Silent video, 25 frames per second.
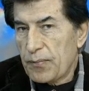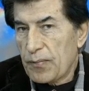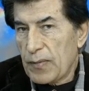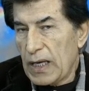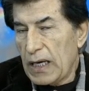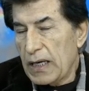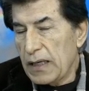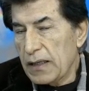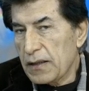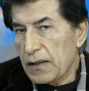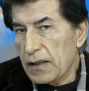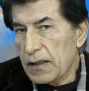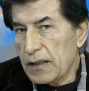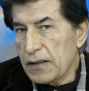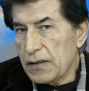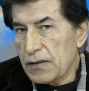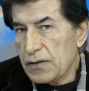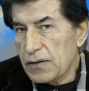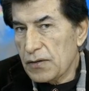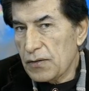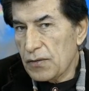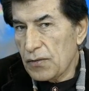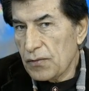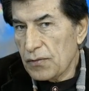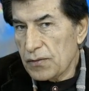At
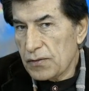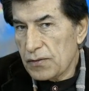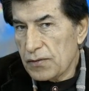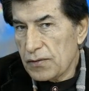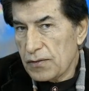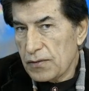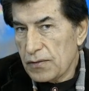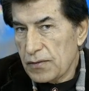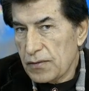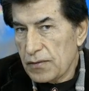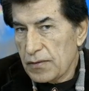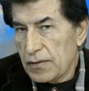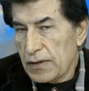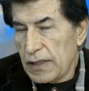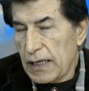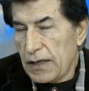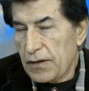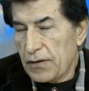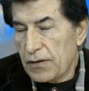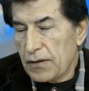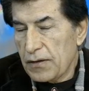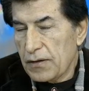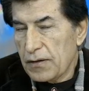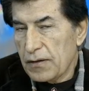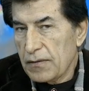least those that
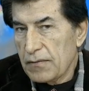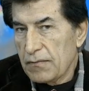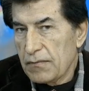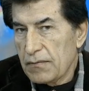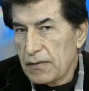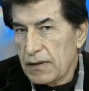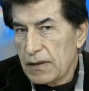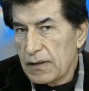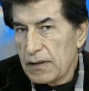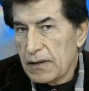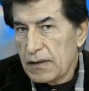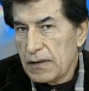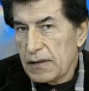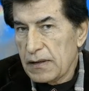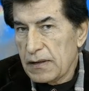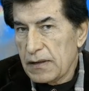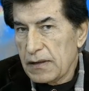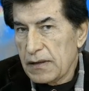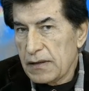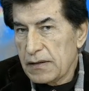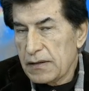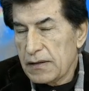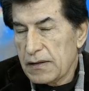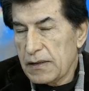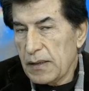are
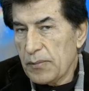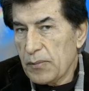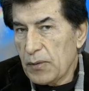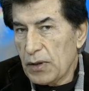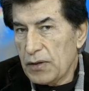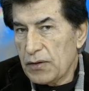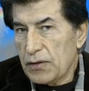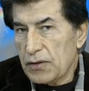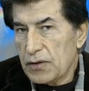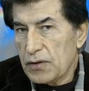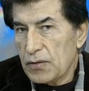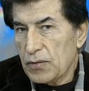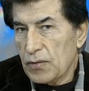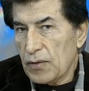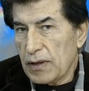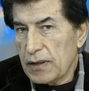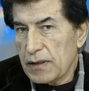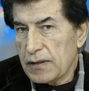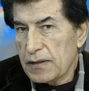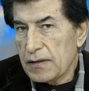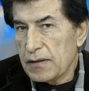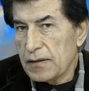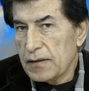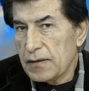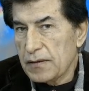similar to
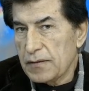us.